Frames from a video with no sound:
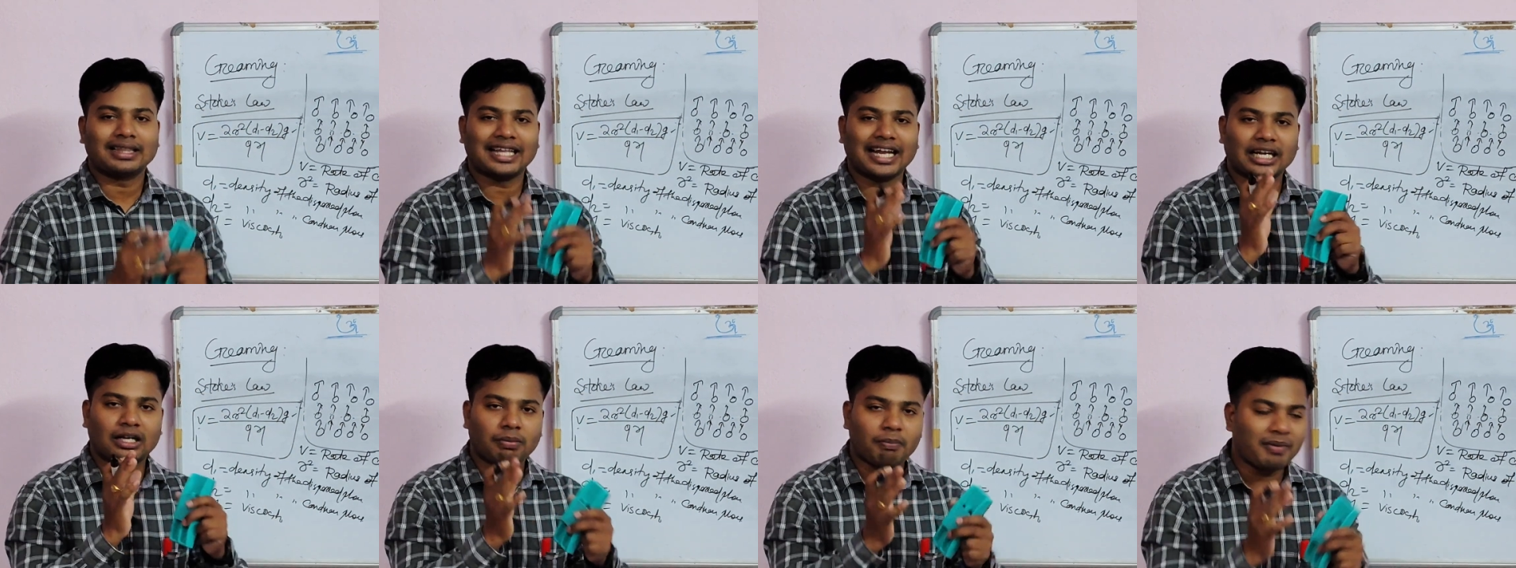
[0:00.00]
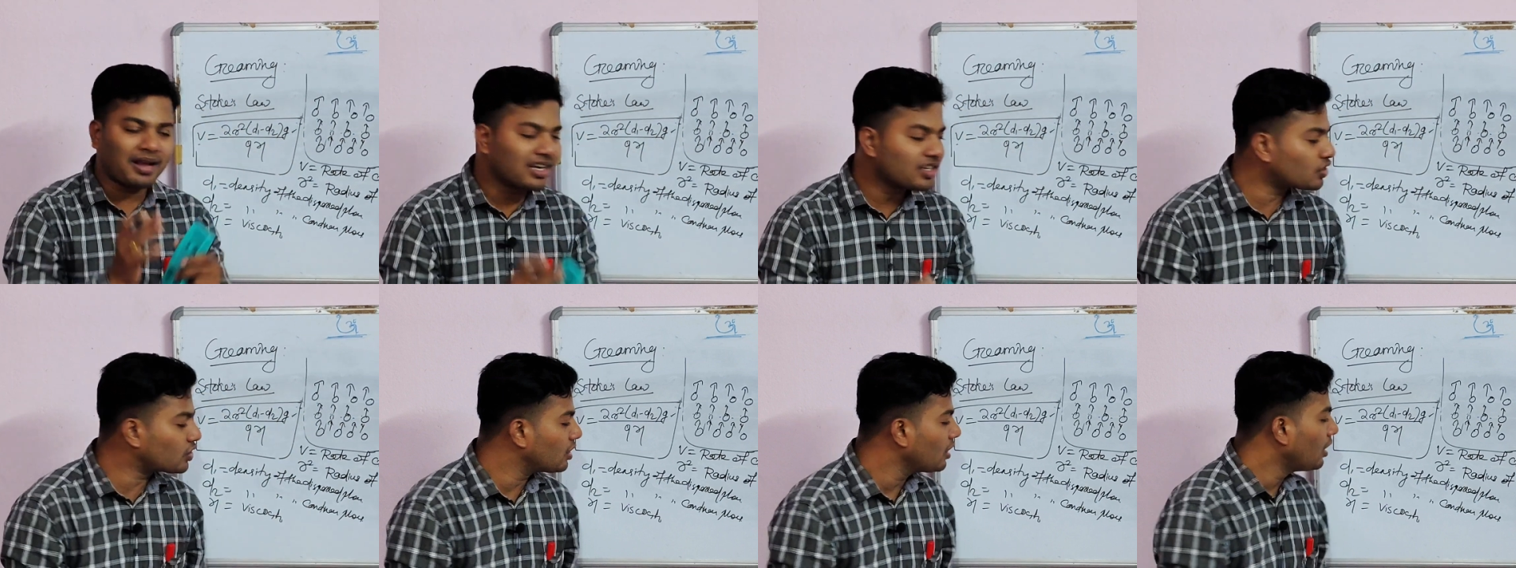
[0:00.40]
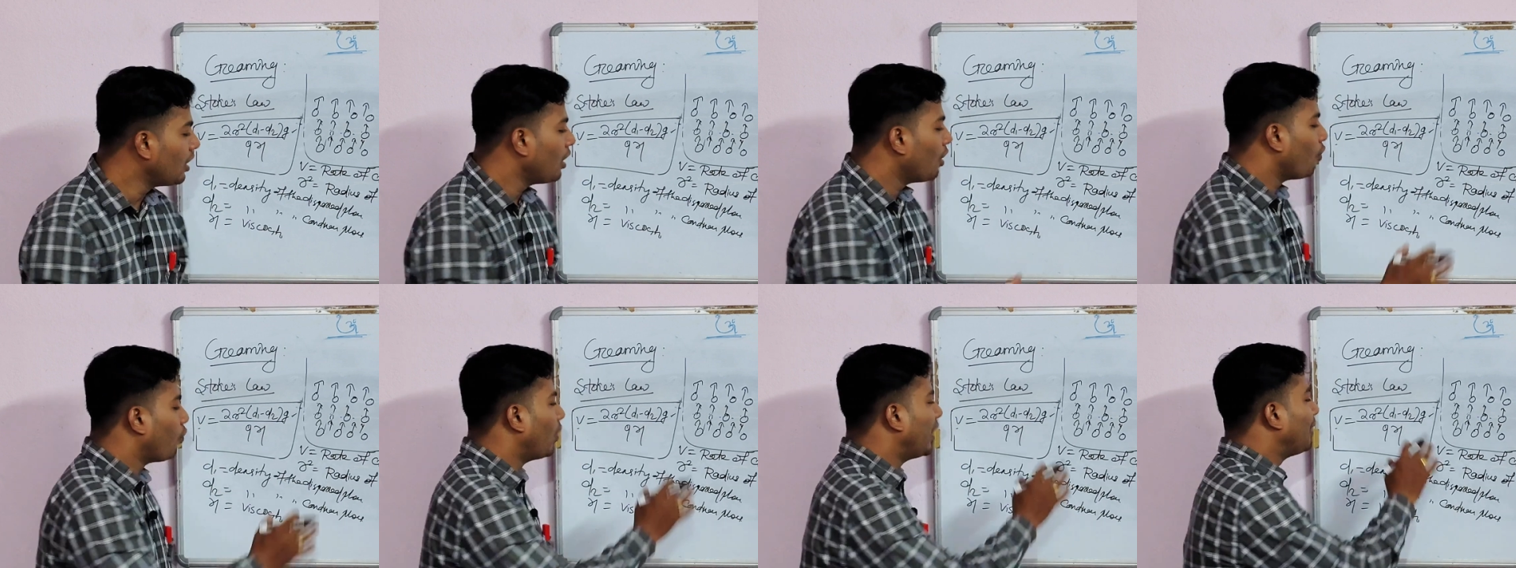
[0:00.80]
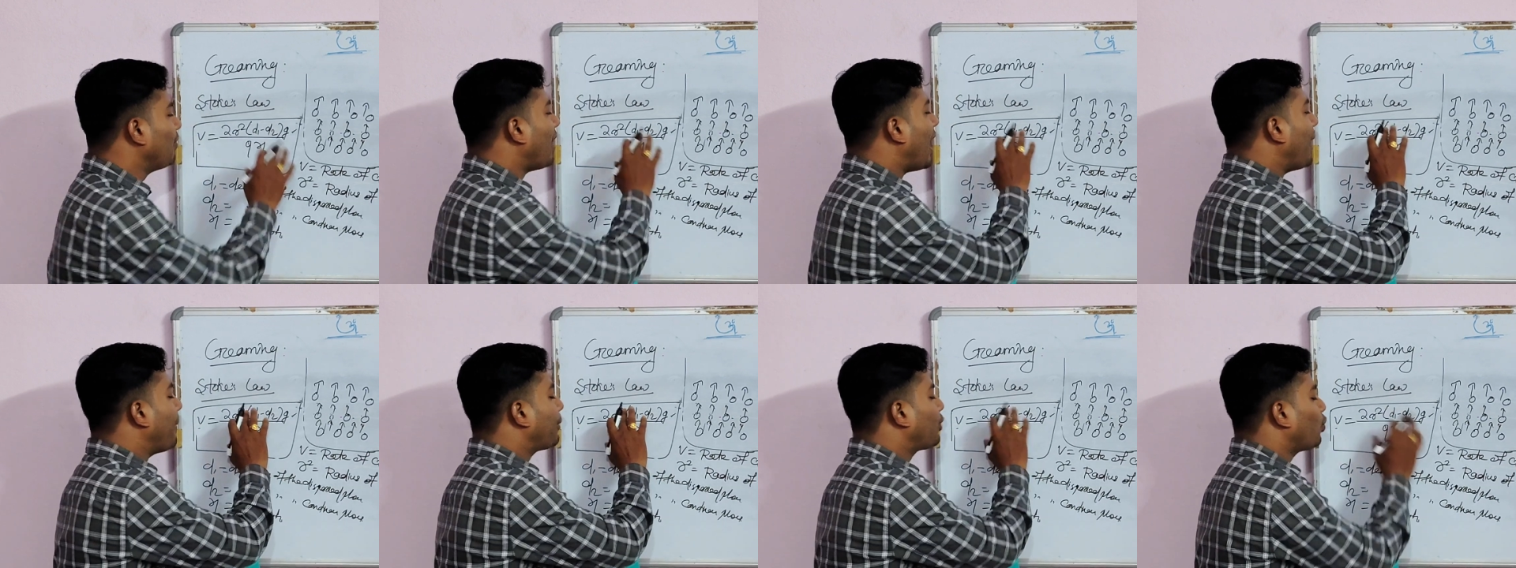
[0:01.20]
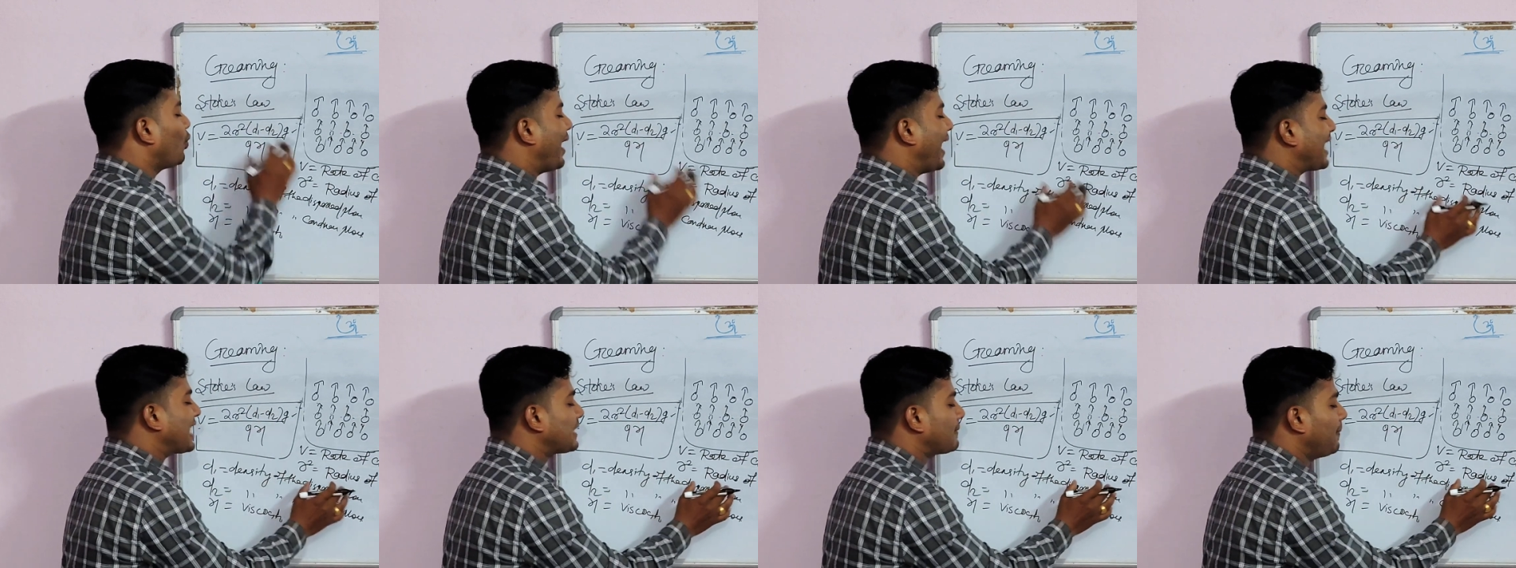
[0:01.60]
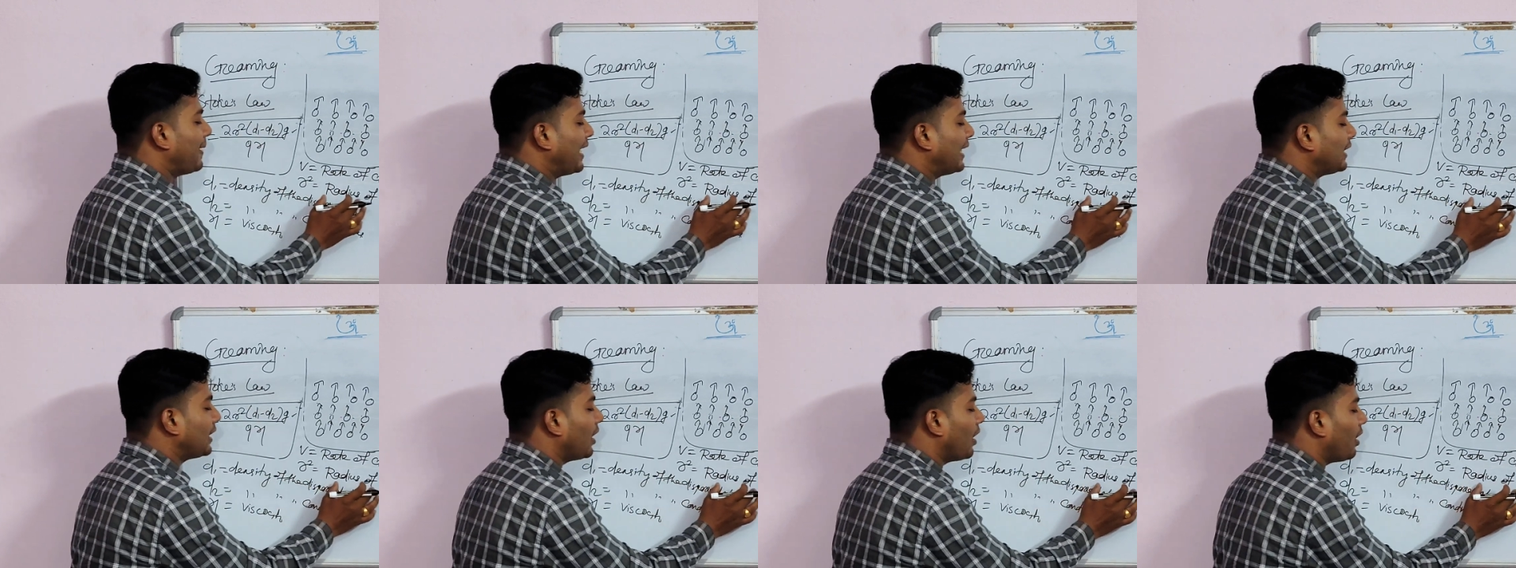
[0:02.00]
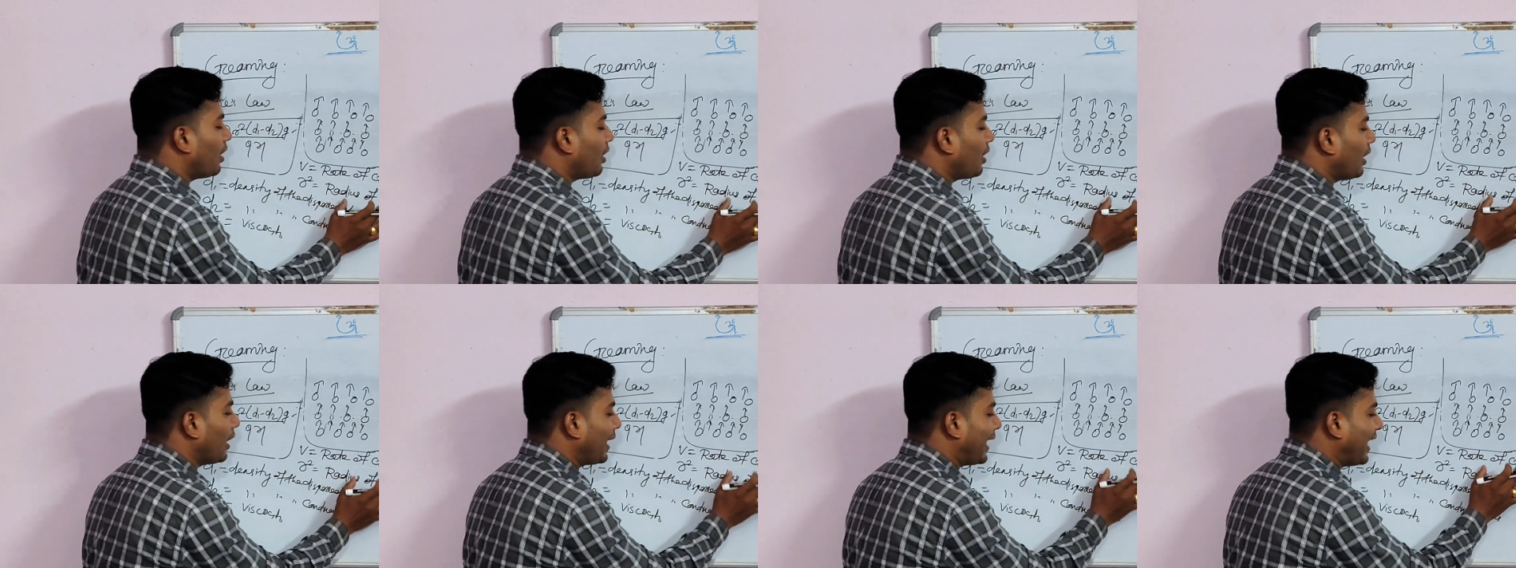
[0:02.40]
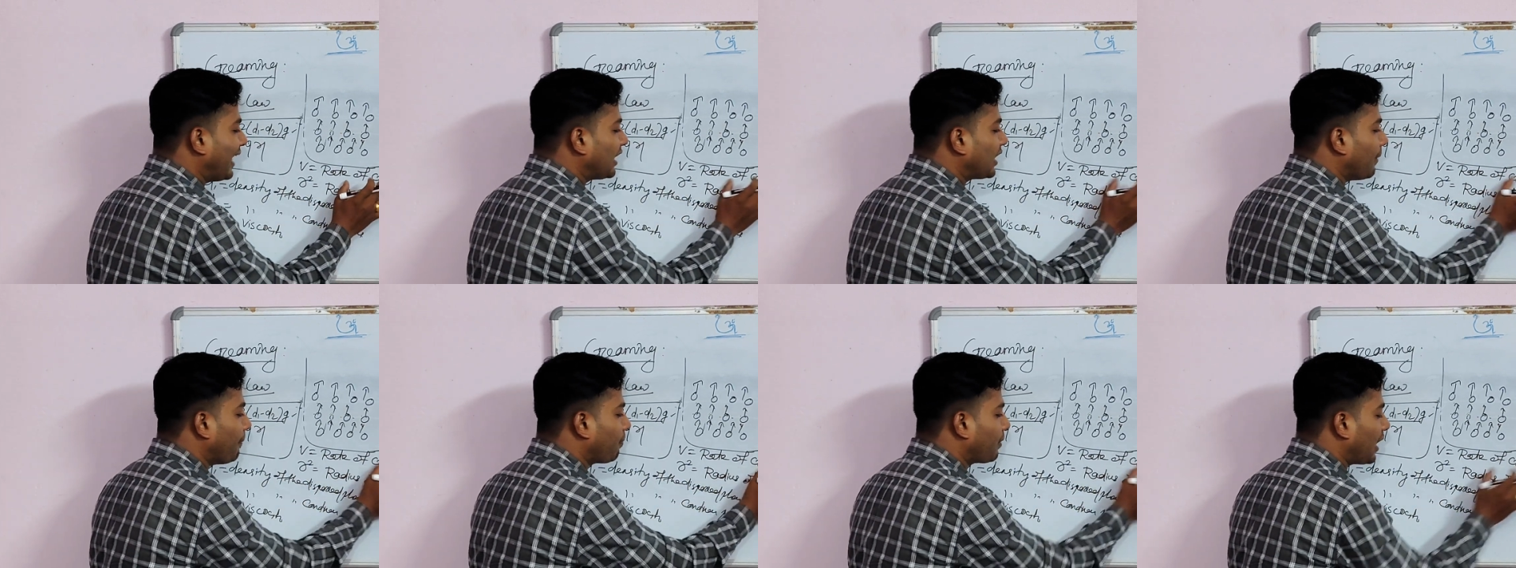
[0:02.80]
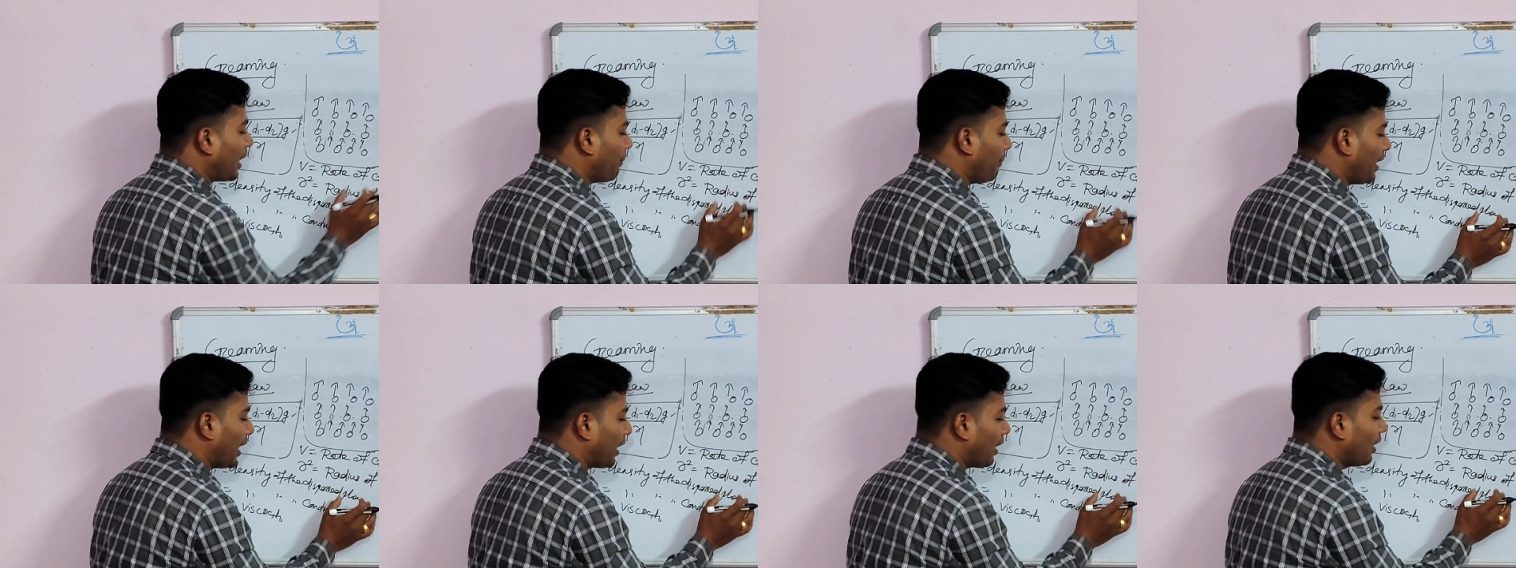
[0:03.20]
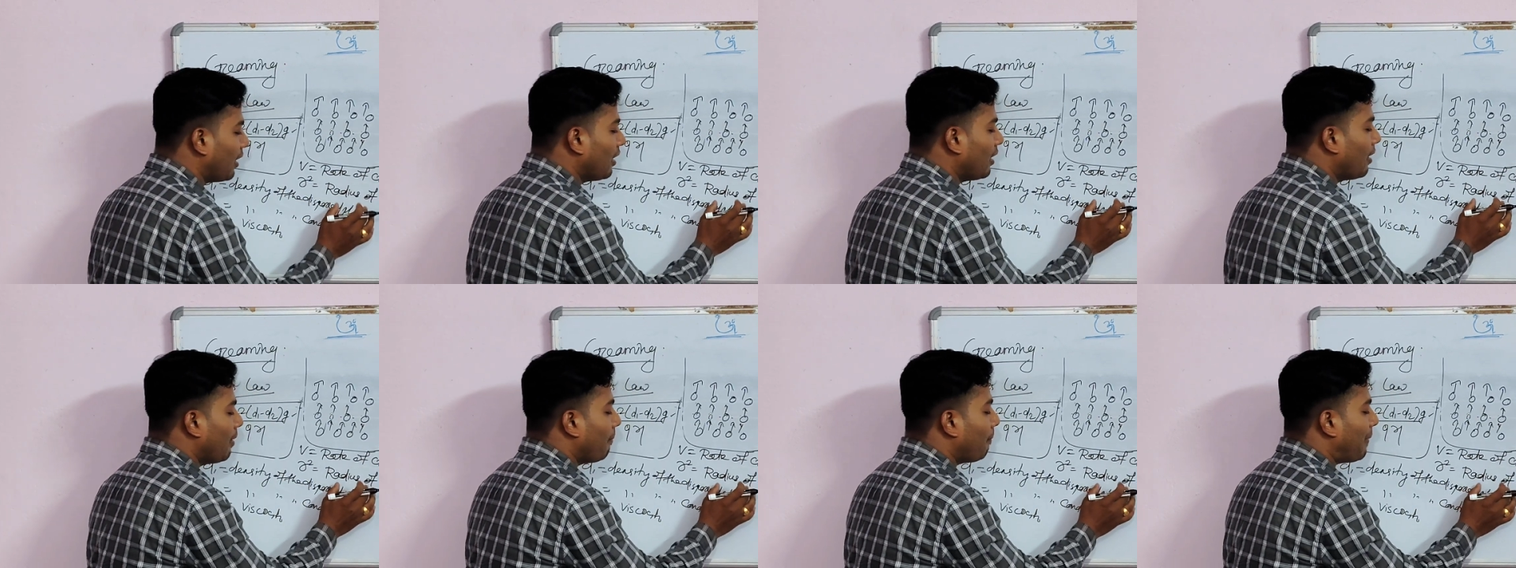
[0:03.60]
That means when you have to explain the rate of creaming